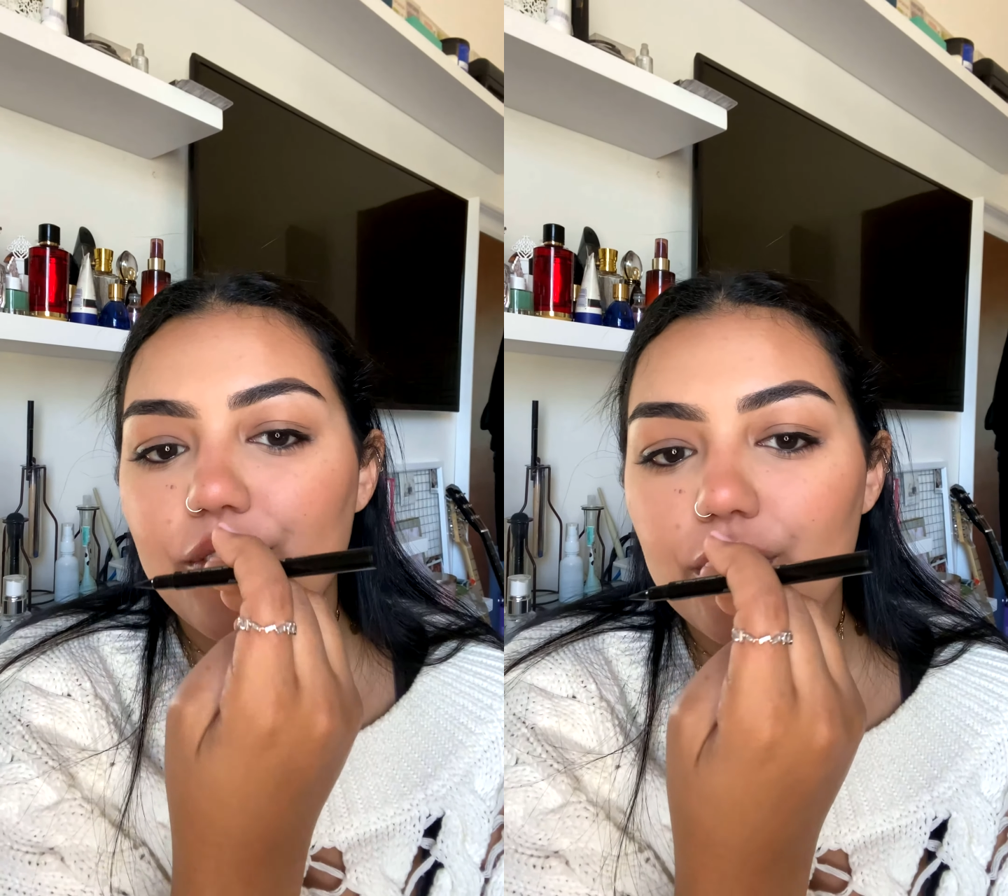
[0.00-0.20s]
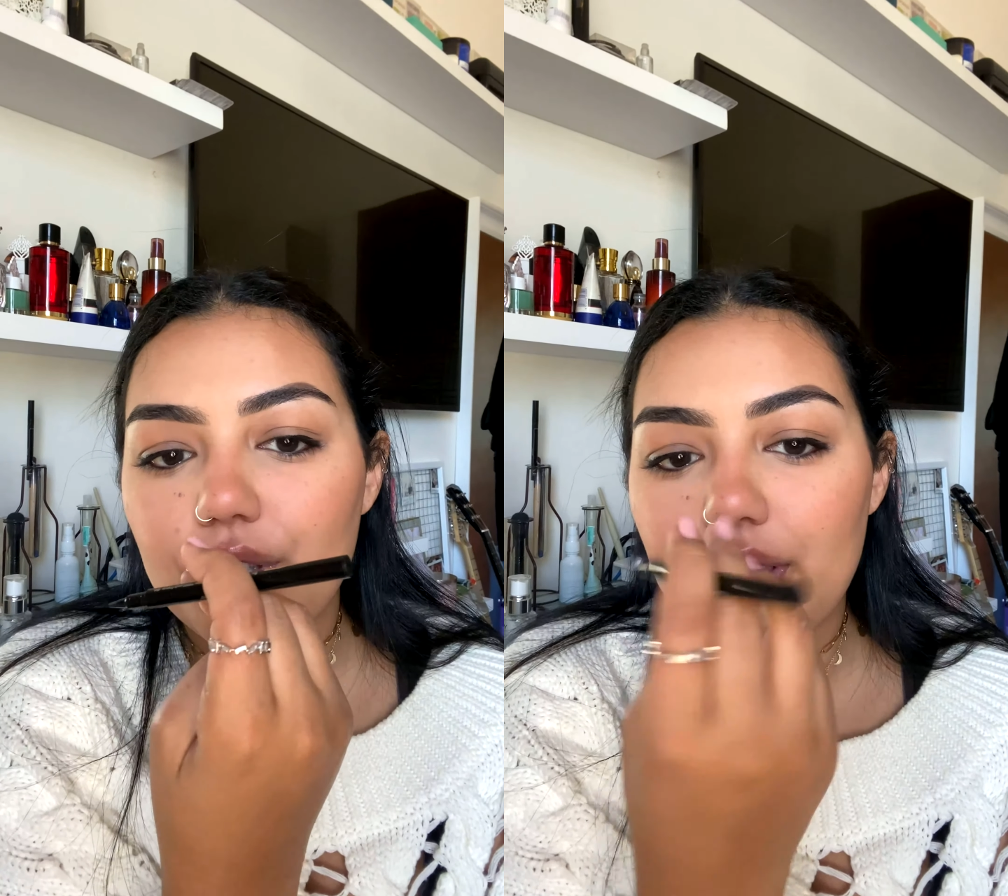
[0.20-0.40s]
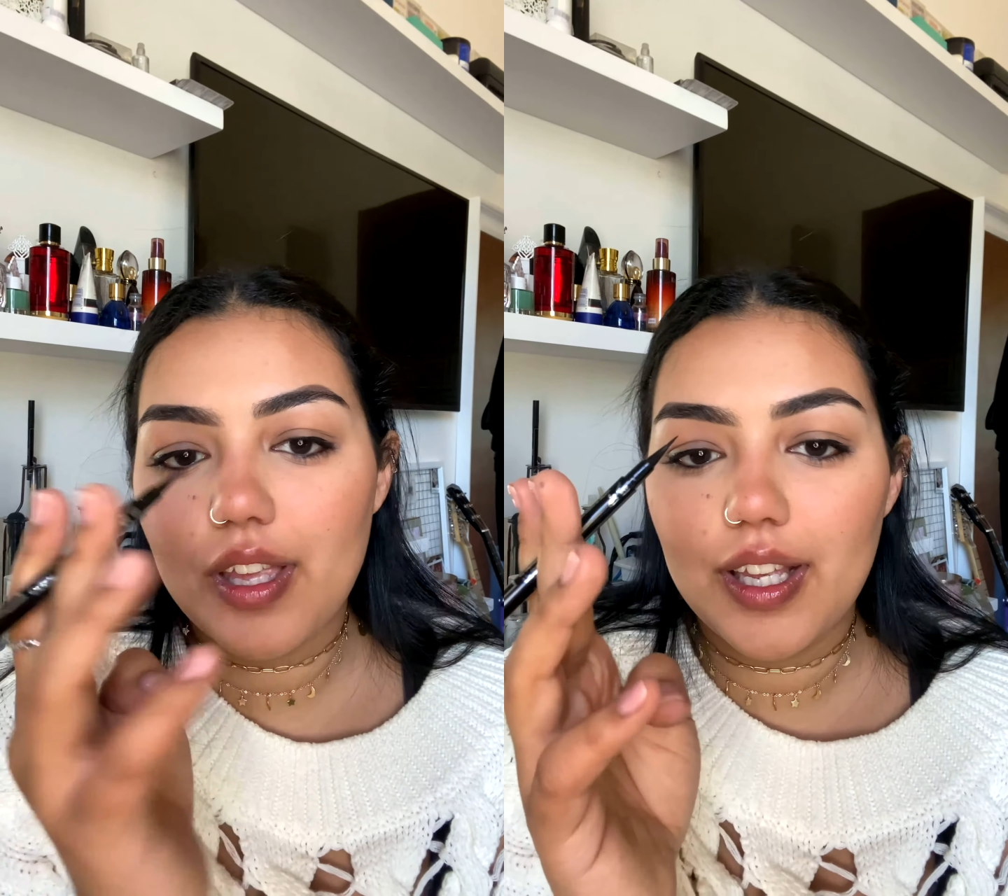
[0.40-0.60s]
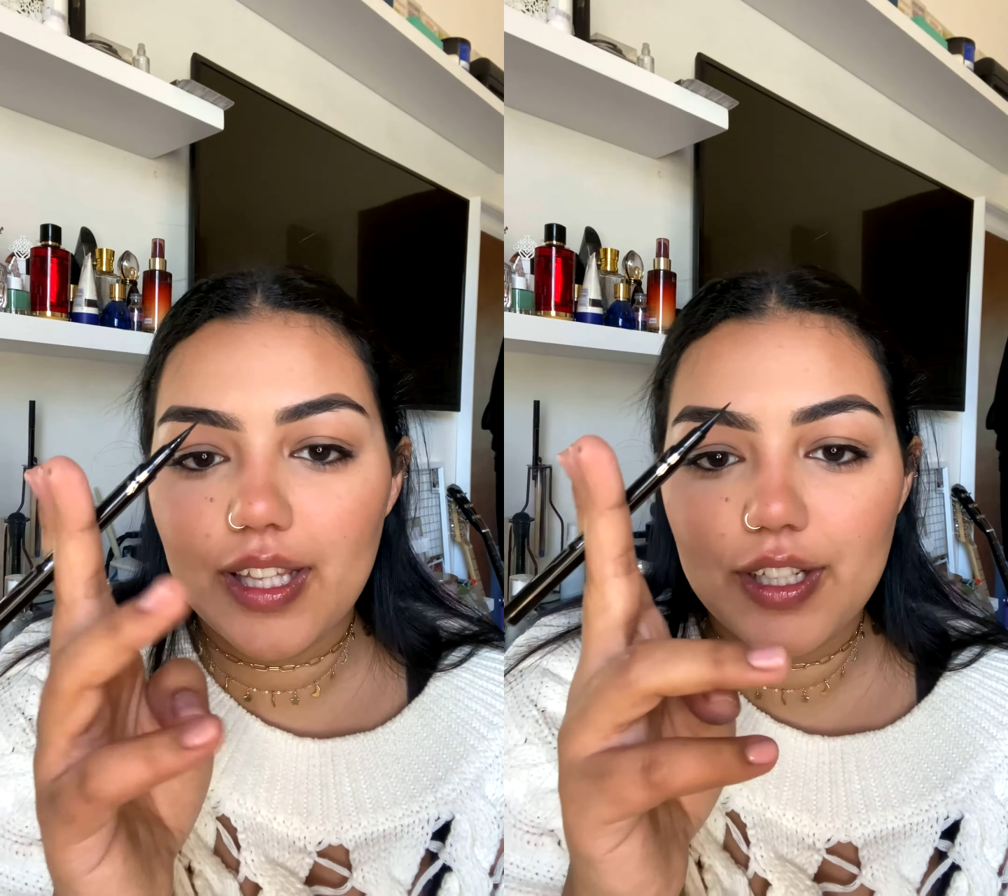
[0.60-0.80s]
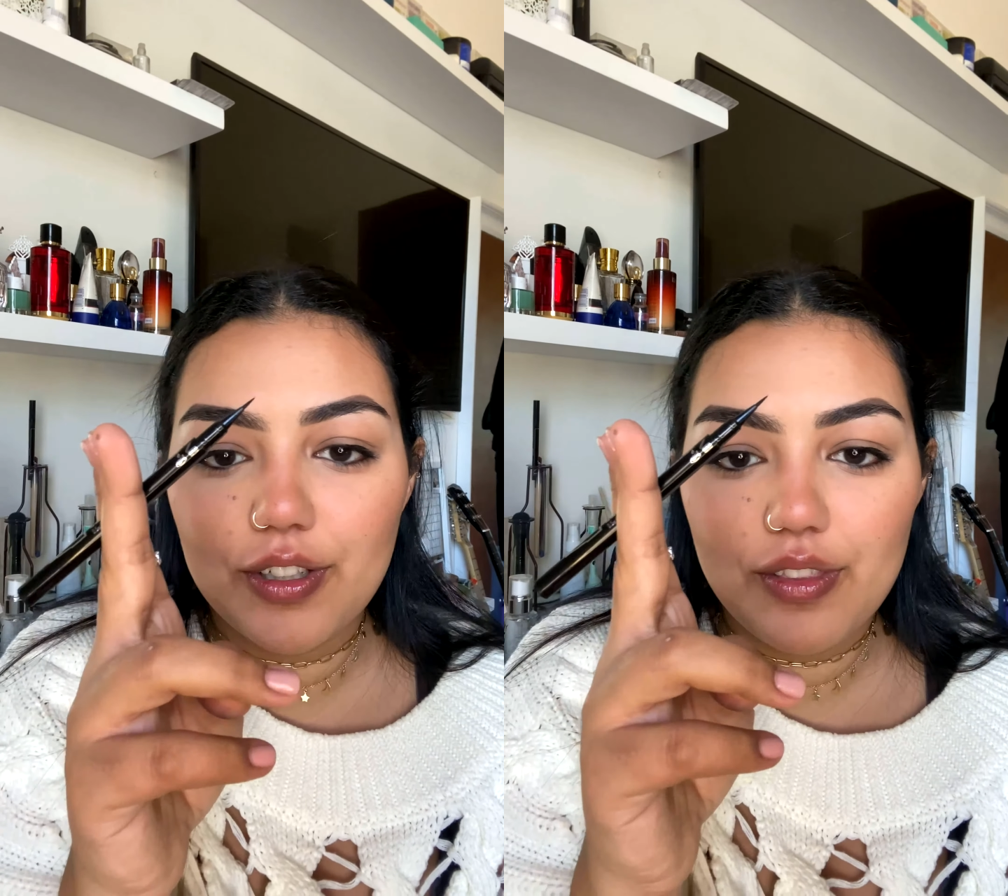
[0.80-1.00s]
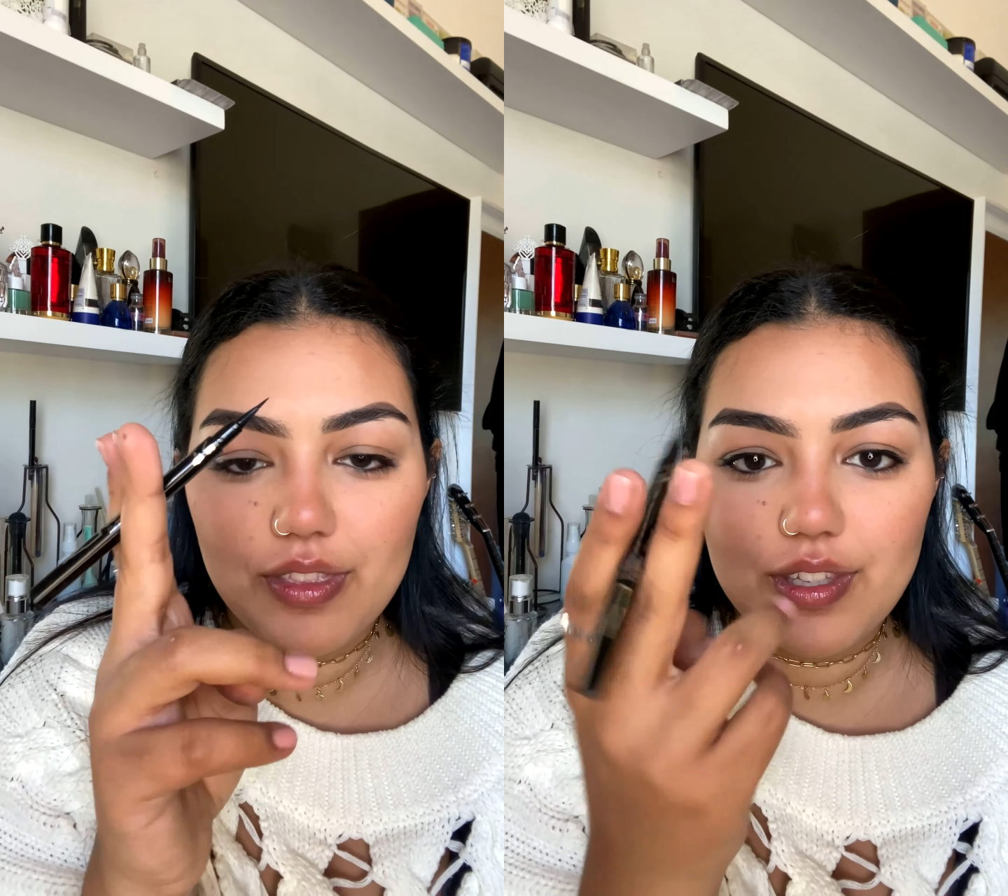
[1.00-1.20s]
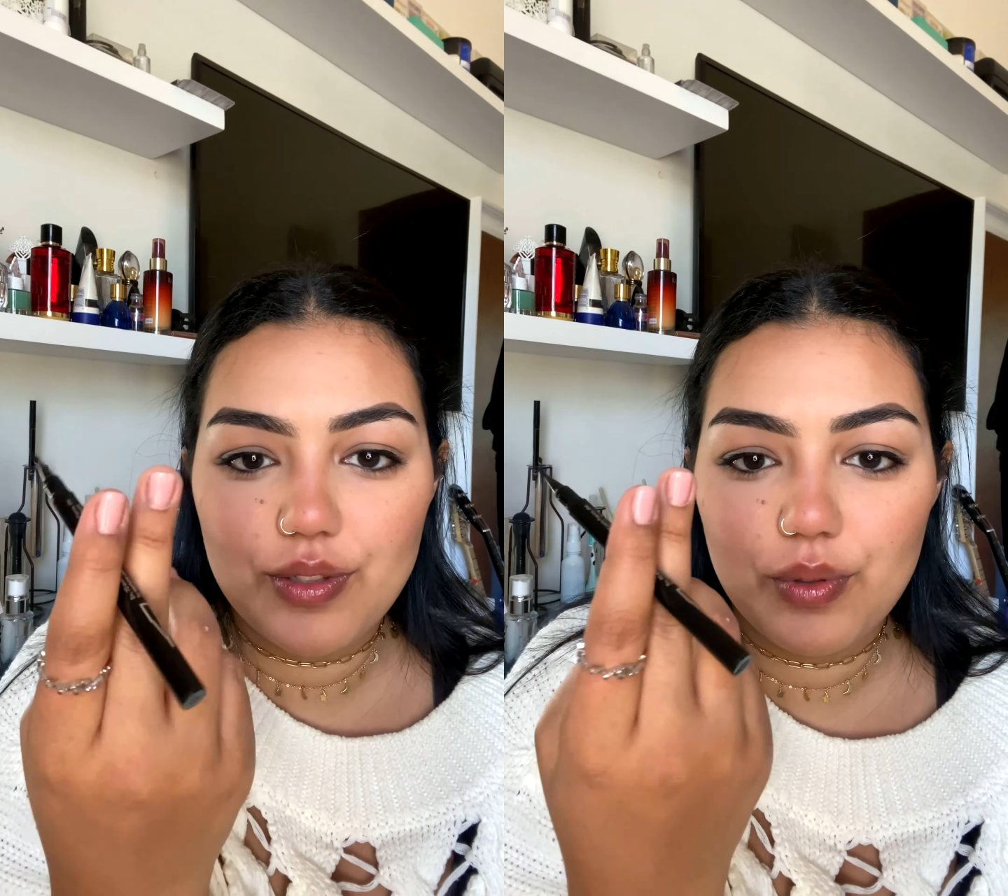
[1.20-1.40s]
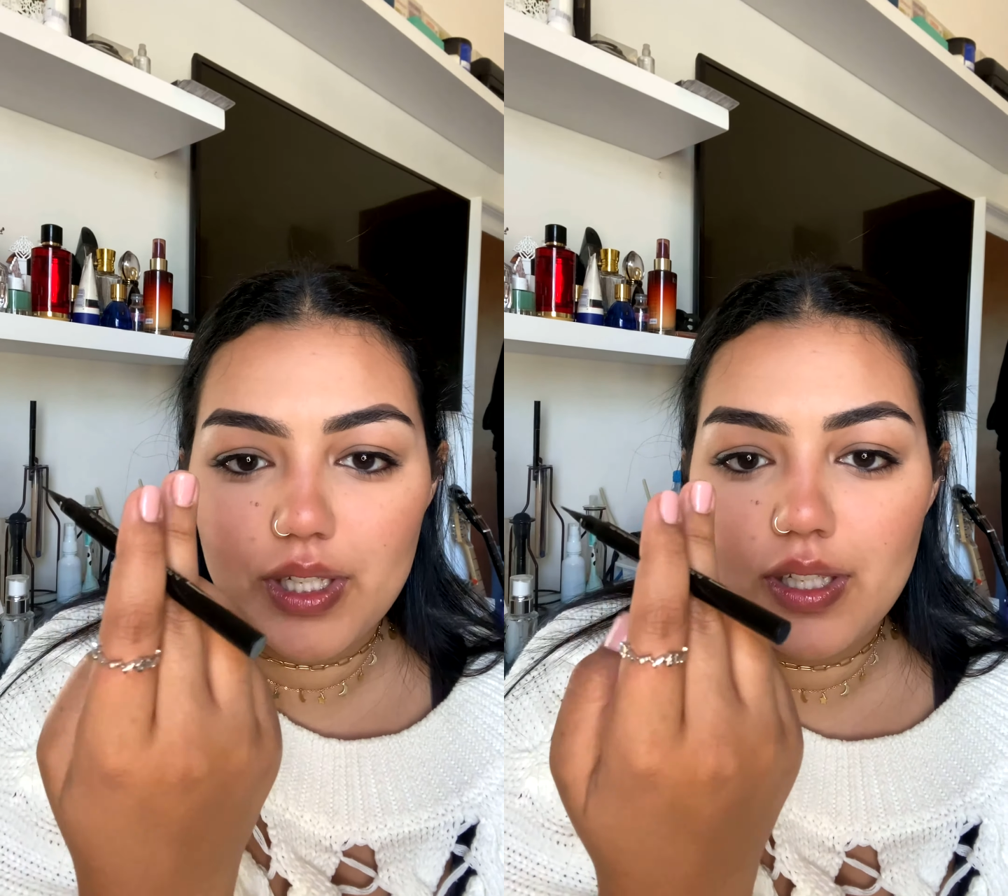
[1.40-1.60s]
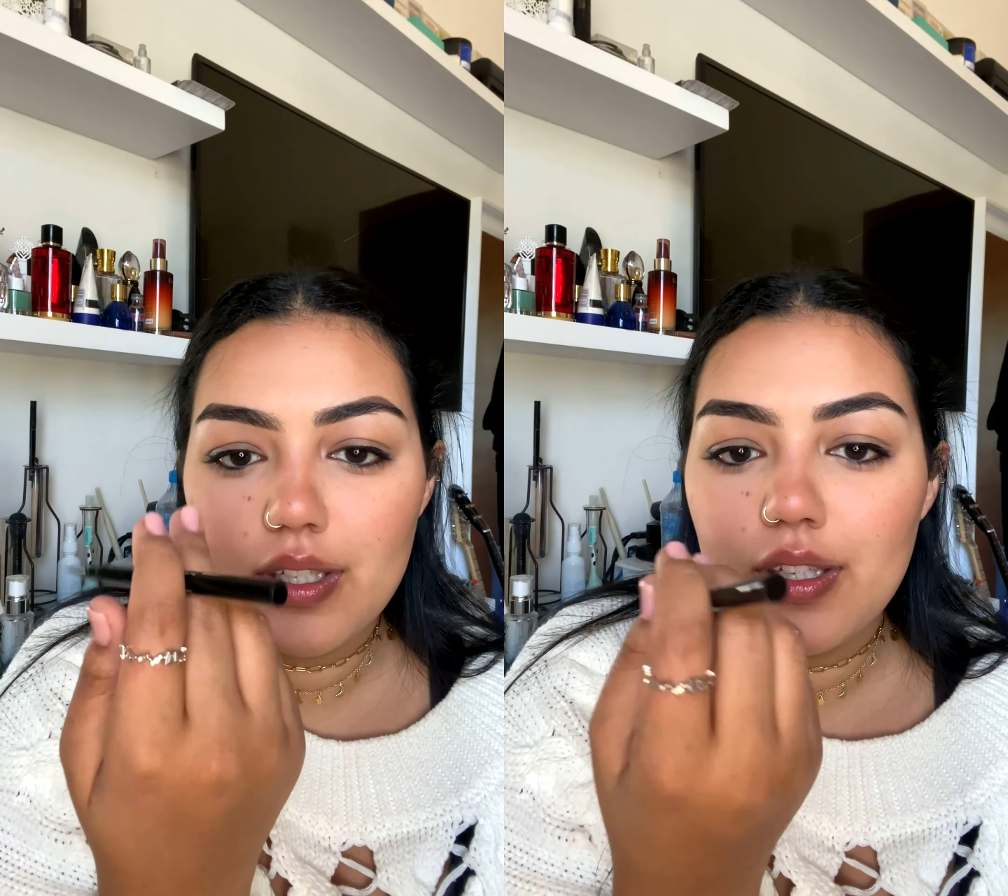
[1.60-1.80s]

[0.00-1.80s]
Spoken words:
folding the eyeliner this way.